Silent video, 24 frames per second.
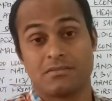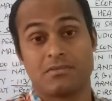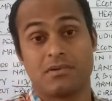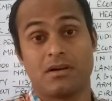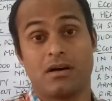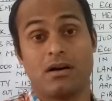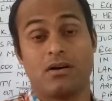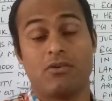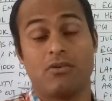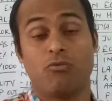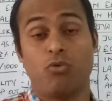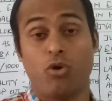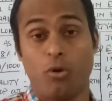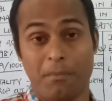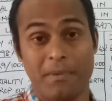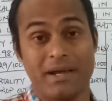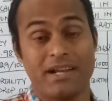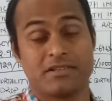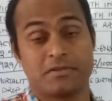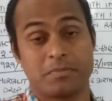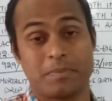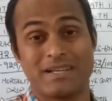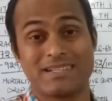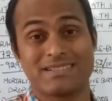
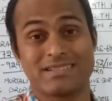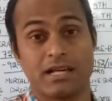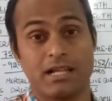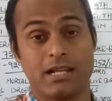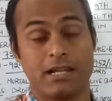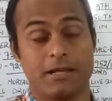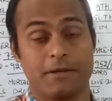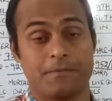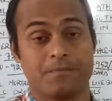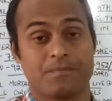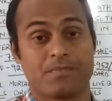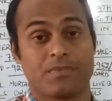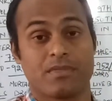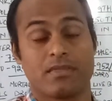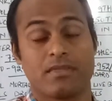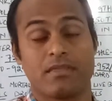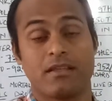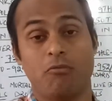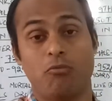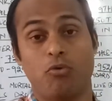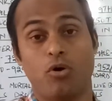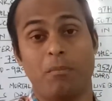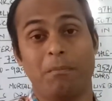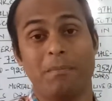women, especially.
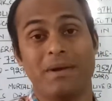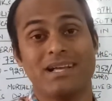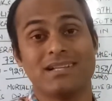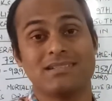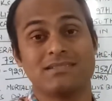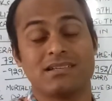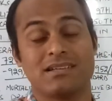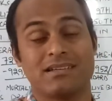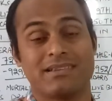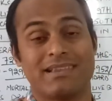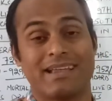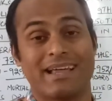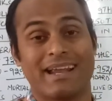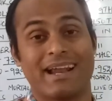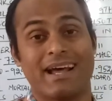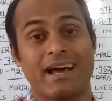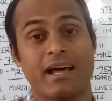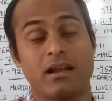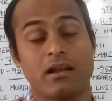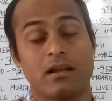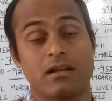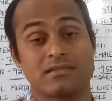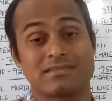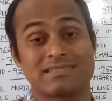The women, there
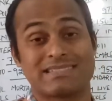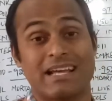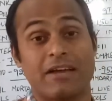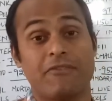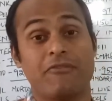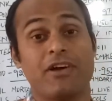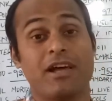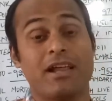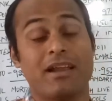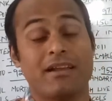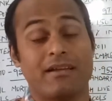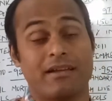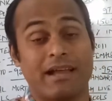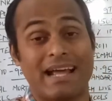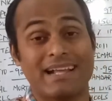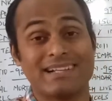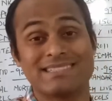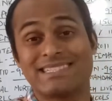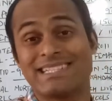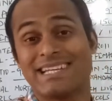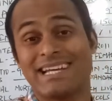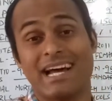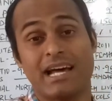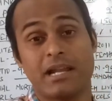are 7
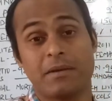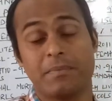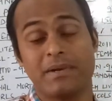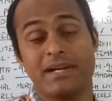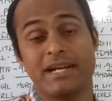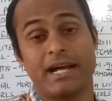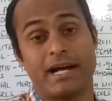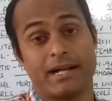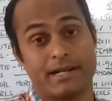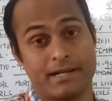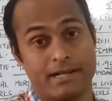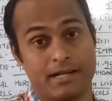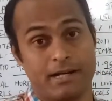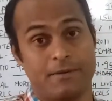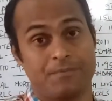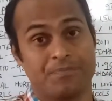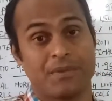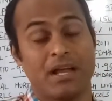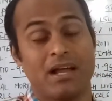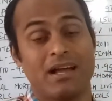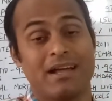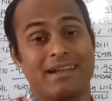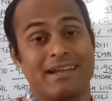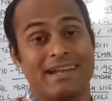NCRB
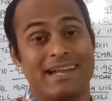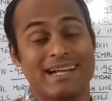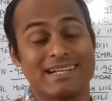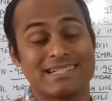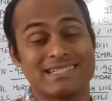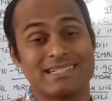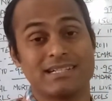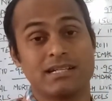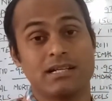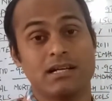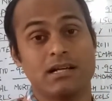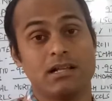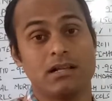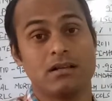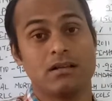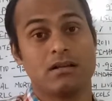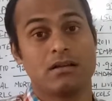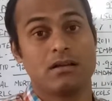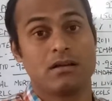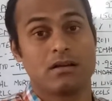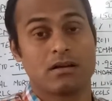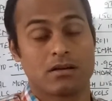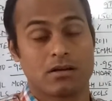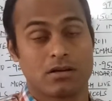data,
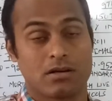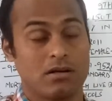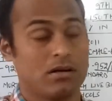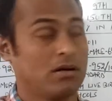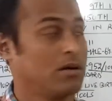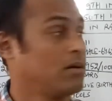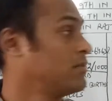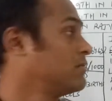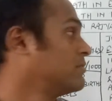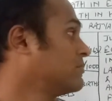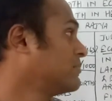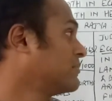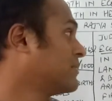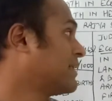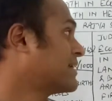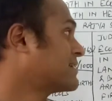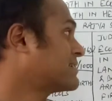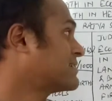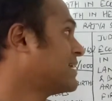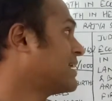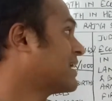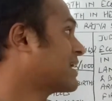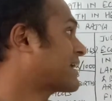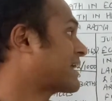National
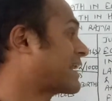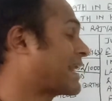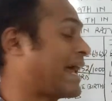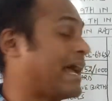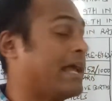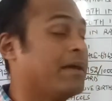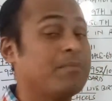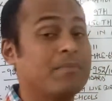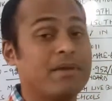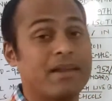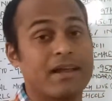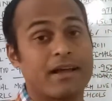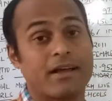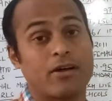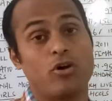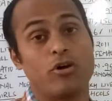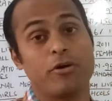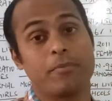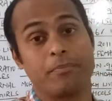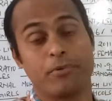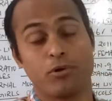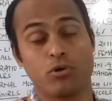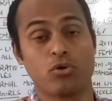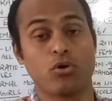Crime
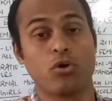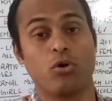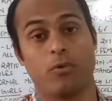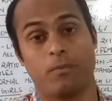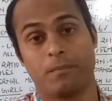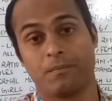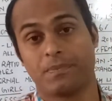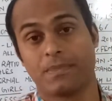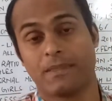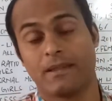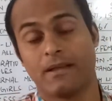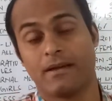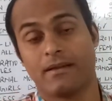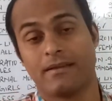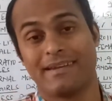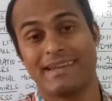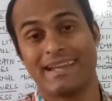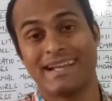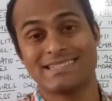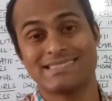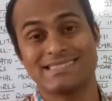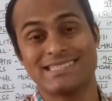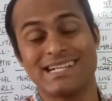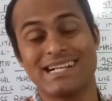Record Bureau.
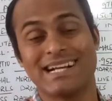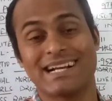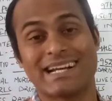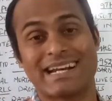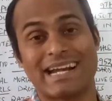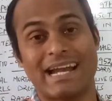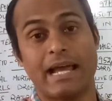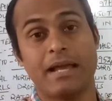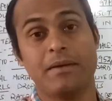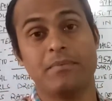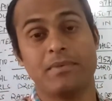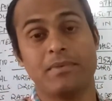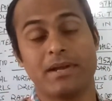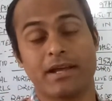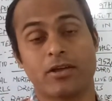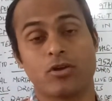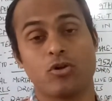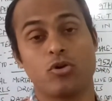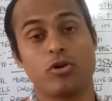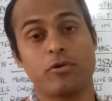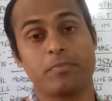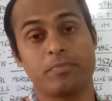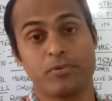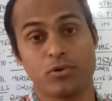National Crime
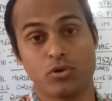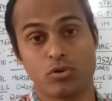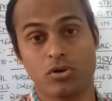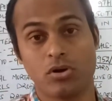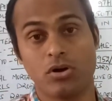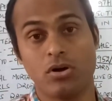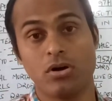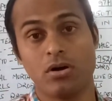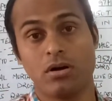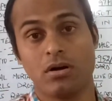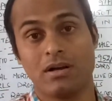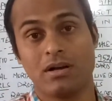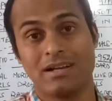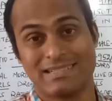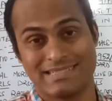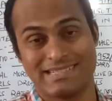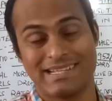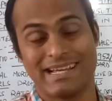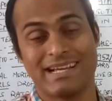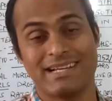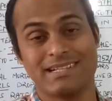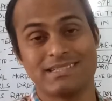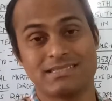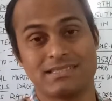Record Bureau
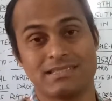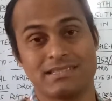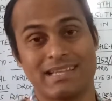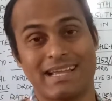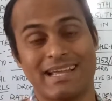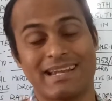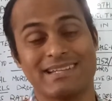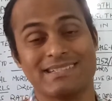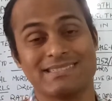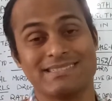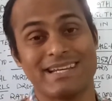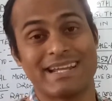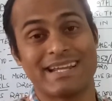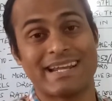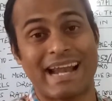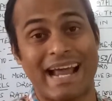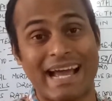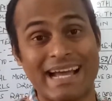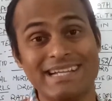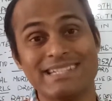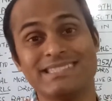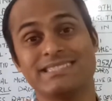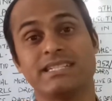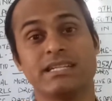says there is a
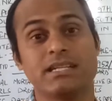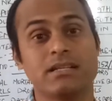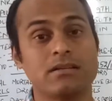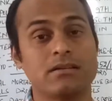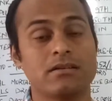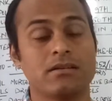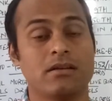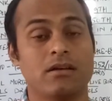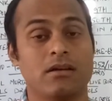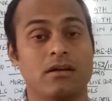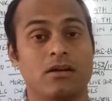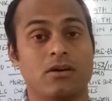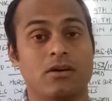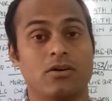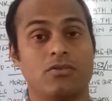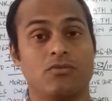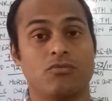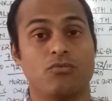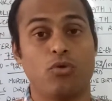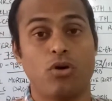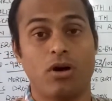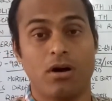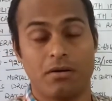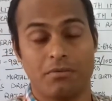rise in
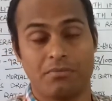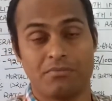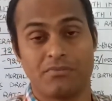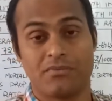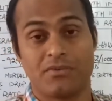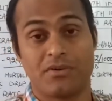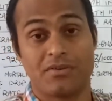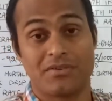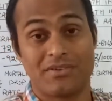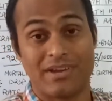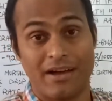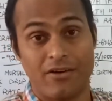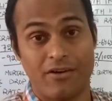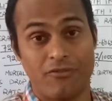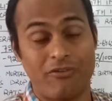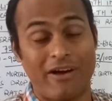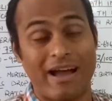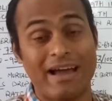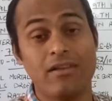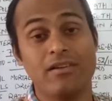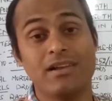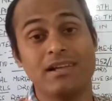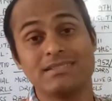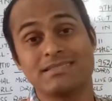
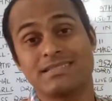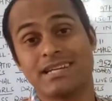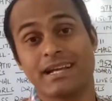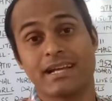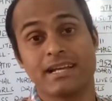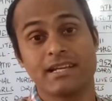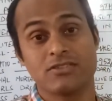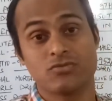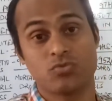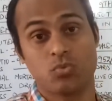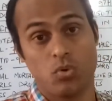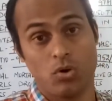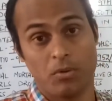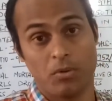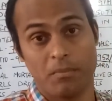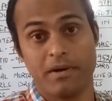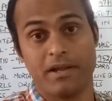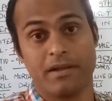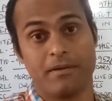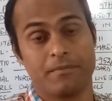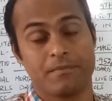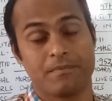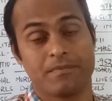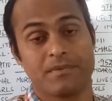violence against
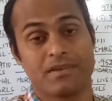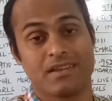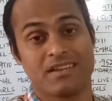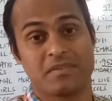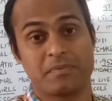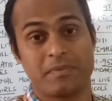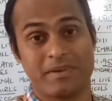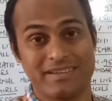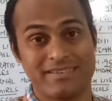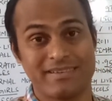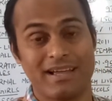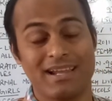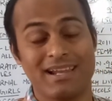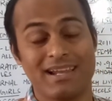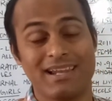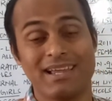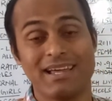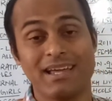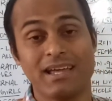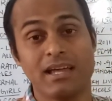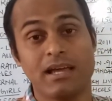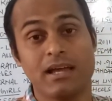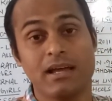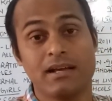women,
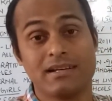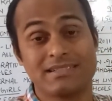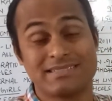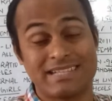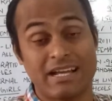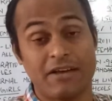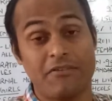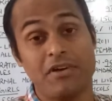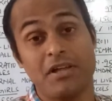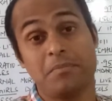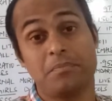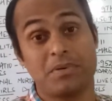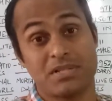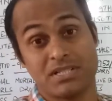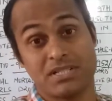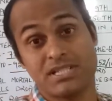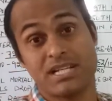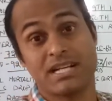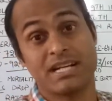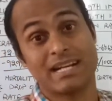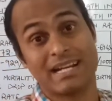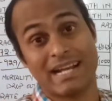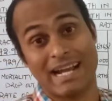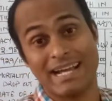especially
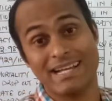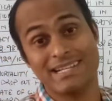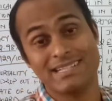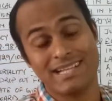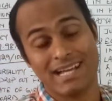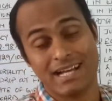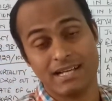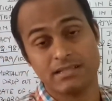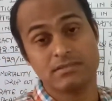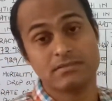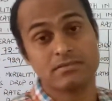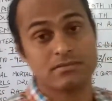7% rise